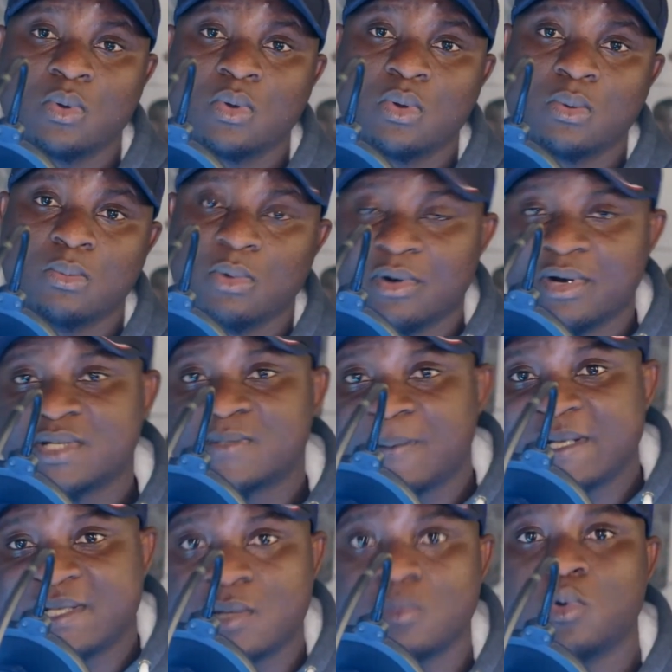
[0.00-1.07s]
More
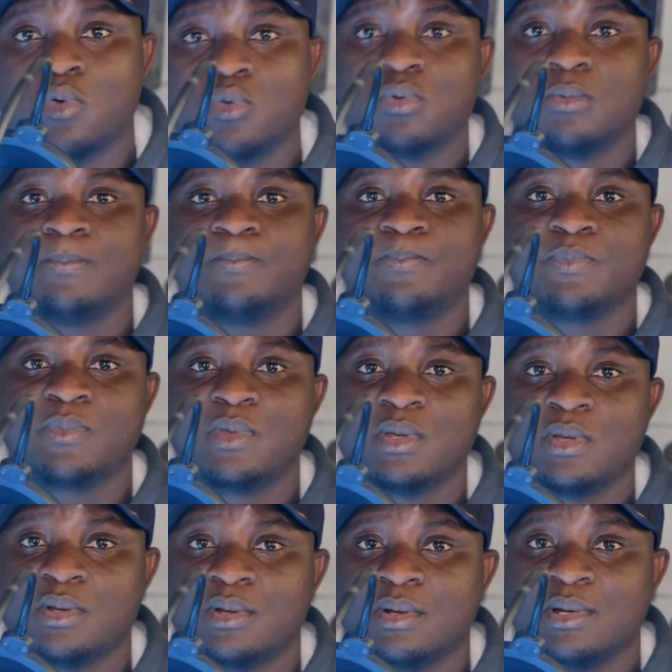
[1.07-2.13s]
respect him.
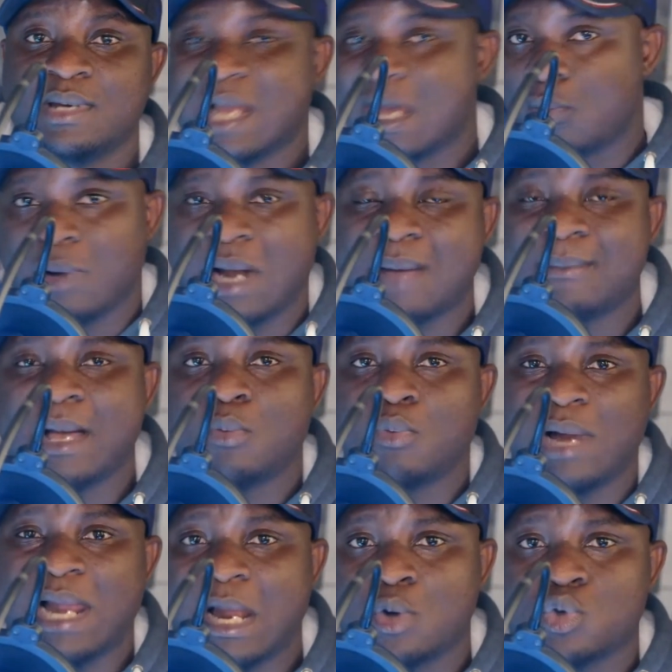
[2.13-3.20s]
Nankwara
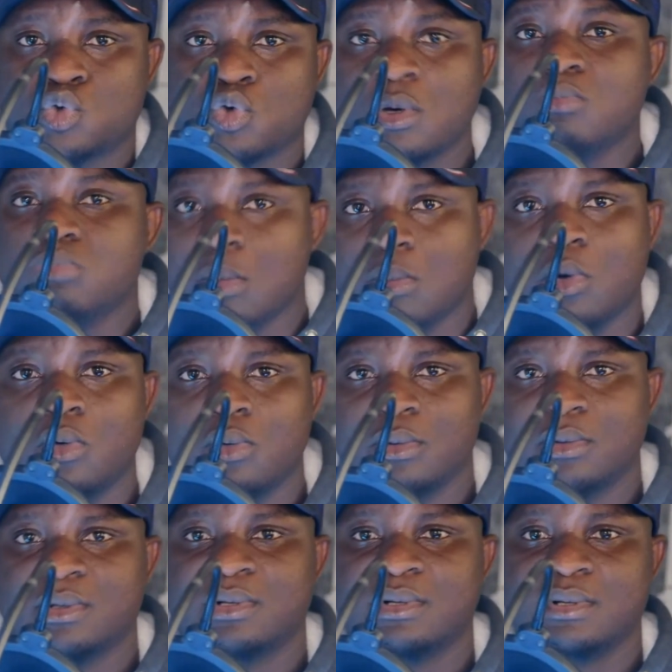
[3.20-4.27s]
mankwara nso bumo.
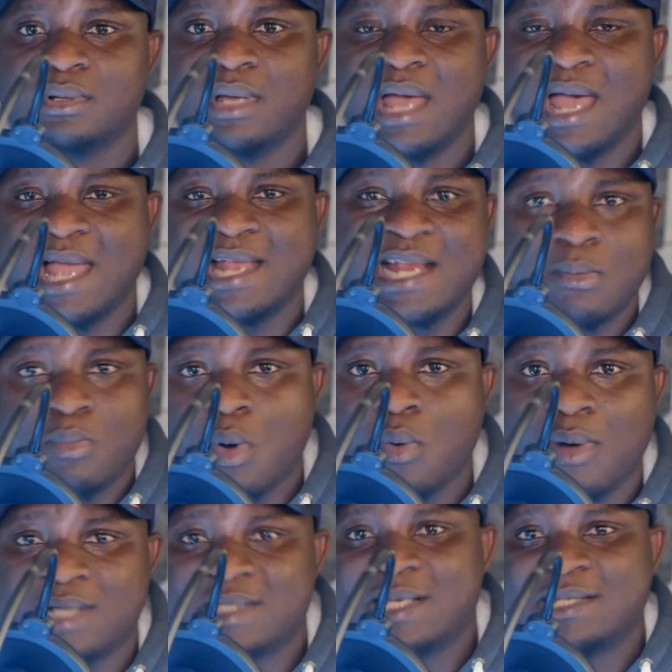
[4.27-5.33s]
Enye mo
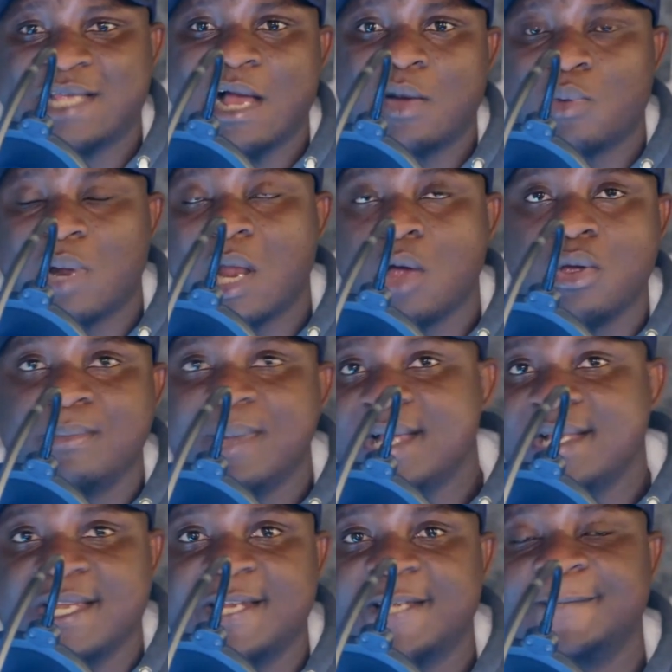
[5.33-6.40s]
won say say akwara we
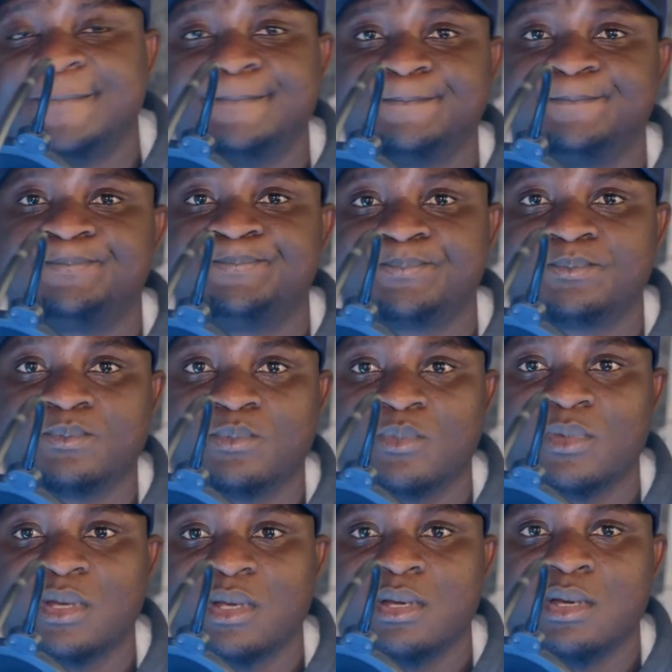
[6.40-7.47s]
benyi ni.
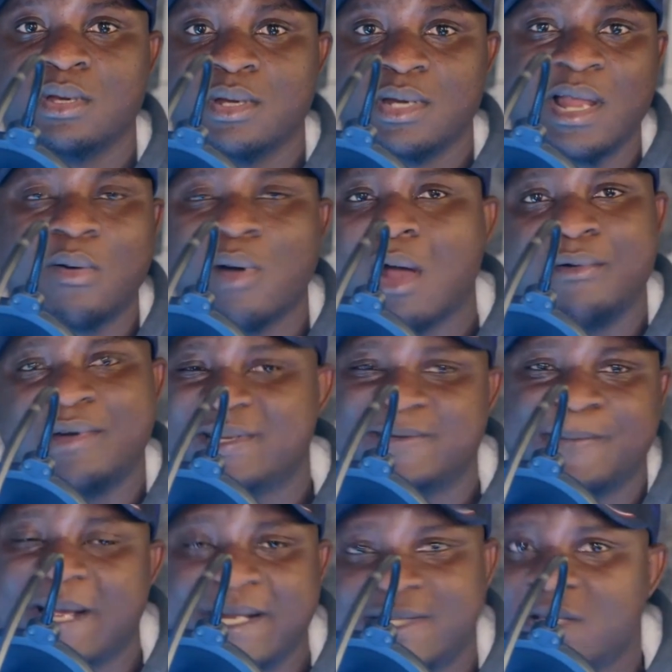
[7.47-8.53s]
Na wan
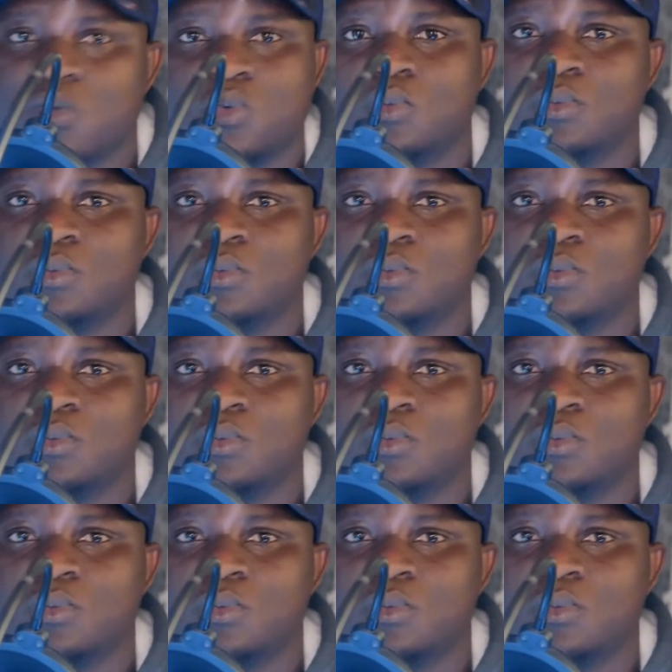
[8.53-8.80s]
respect you.